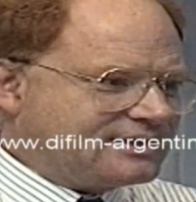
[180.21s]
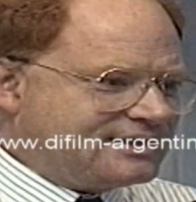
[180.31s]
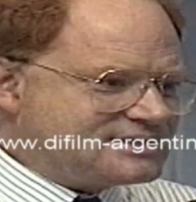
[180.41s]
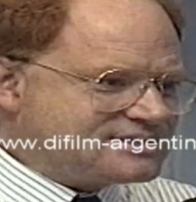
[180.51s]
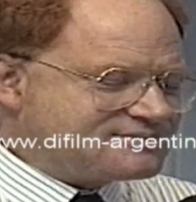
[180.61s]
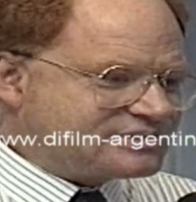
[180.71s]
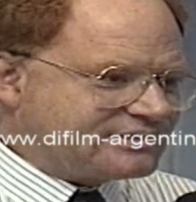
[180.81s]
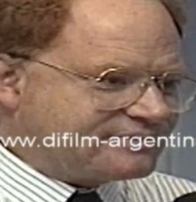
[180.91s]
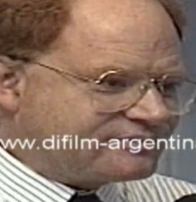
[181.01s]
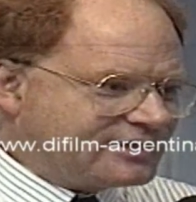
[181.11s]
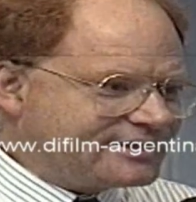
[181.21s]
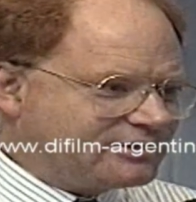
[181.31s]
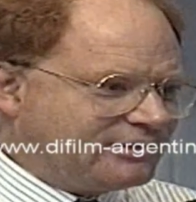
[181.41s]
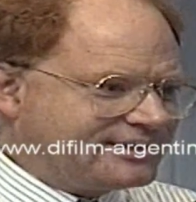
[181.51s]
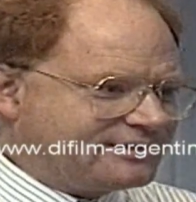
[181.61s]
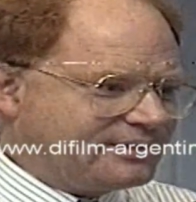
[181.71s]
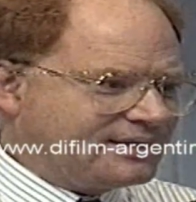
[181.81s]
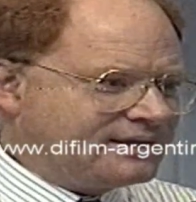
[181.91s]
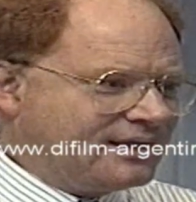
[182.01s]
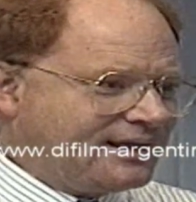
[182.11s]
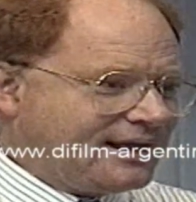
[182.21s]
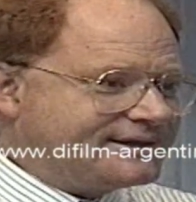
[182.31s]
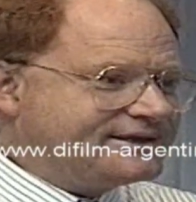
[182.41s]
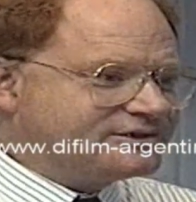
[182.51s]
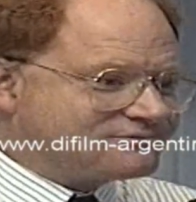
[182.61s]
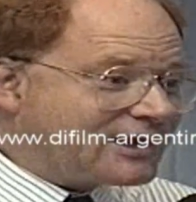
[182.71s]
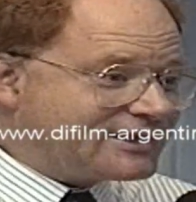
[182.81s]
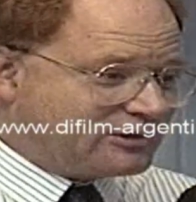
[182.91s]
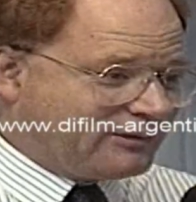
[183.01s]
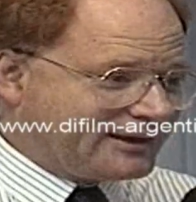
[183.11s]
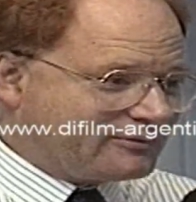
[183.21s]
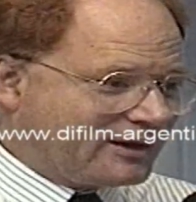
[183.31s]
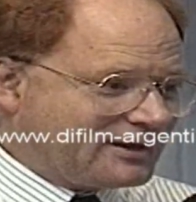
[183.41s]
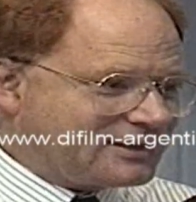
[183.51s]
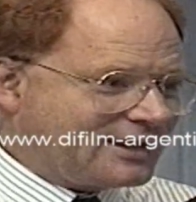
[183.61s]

he seems to have read quite a bit, and he could write quite well.